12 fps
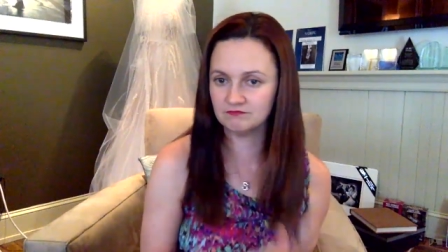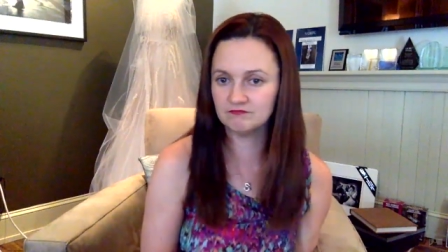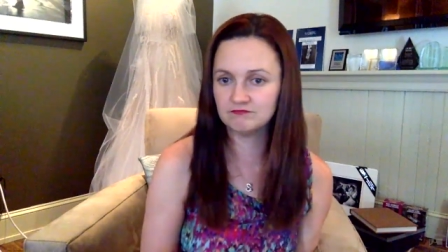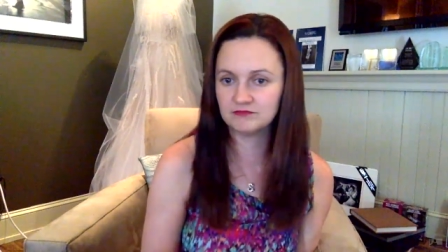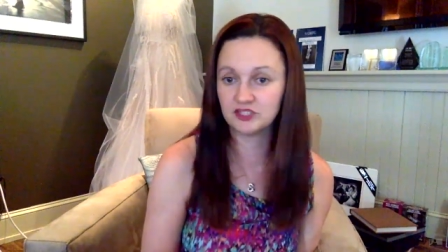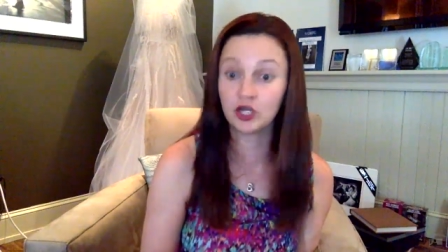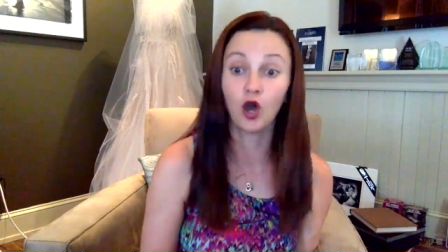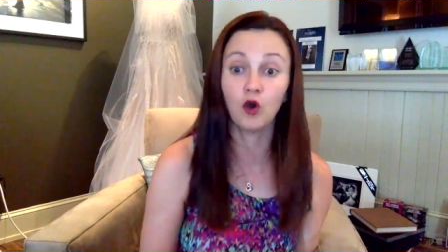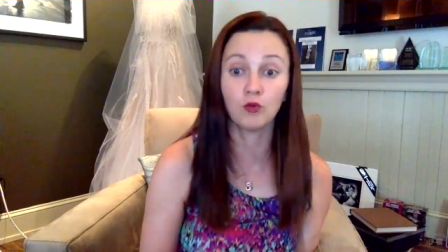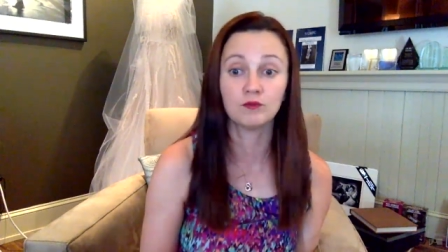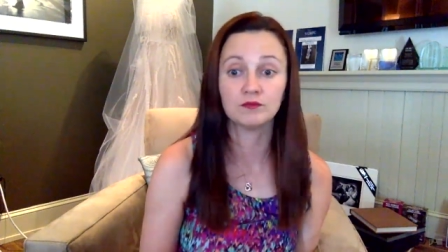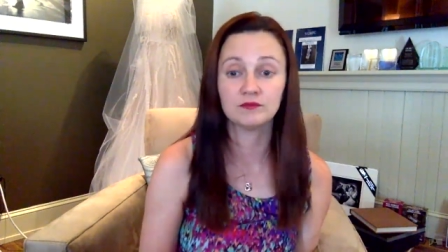to
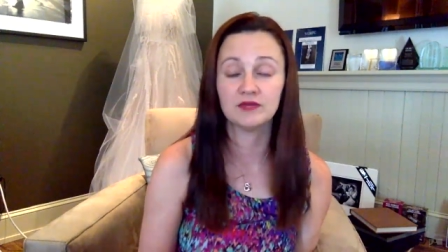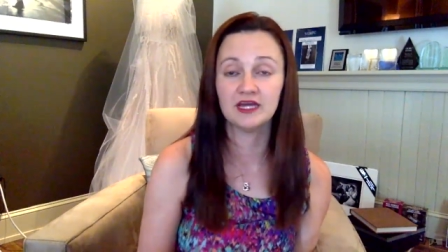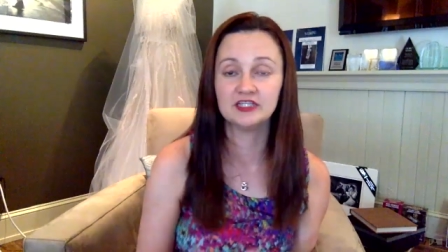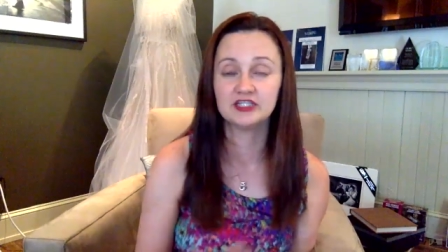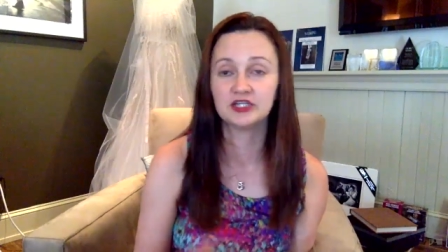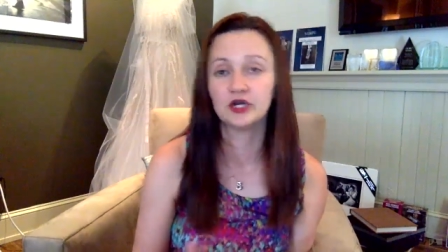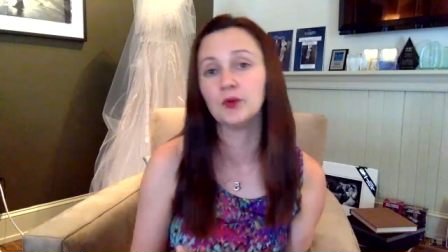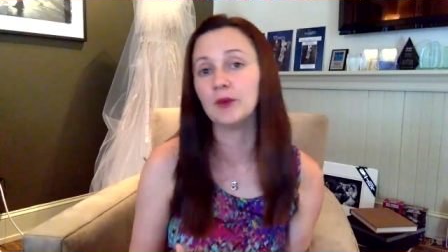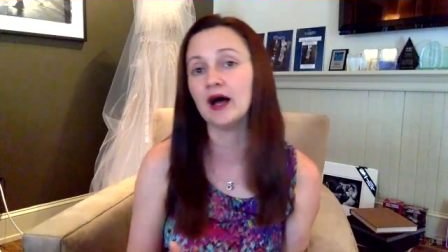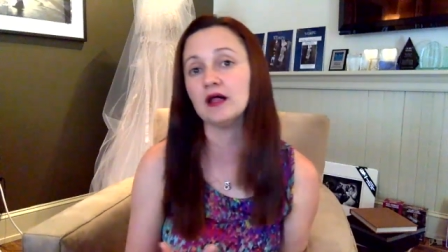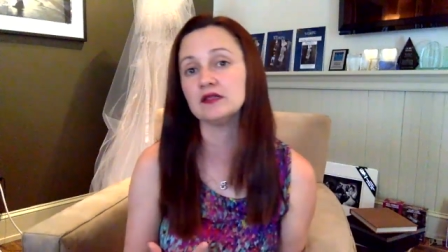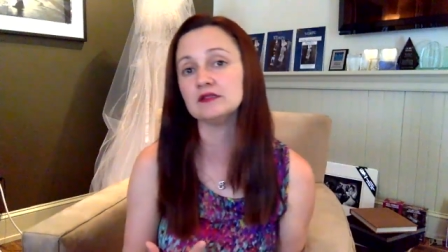go and to go
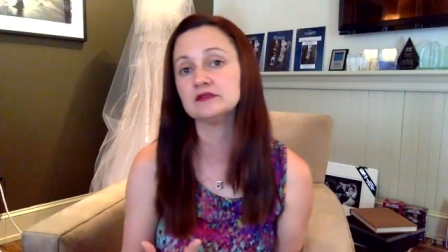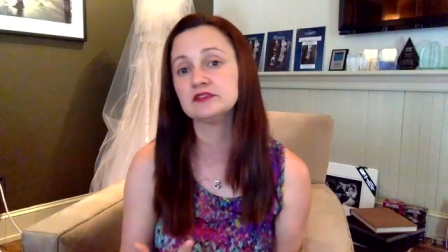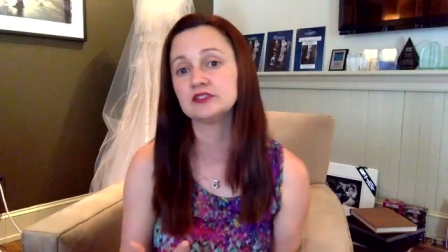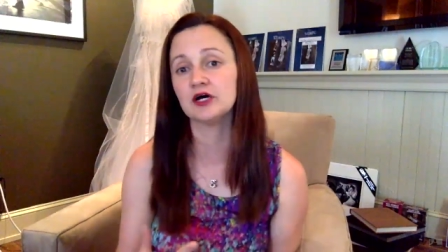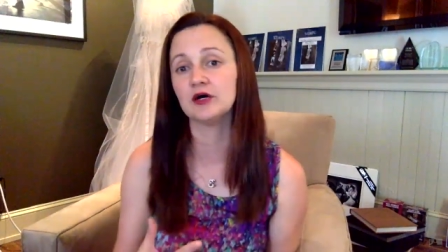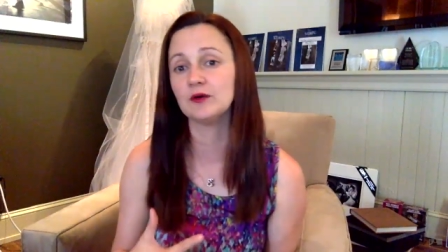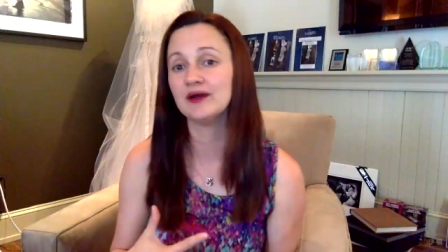well. So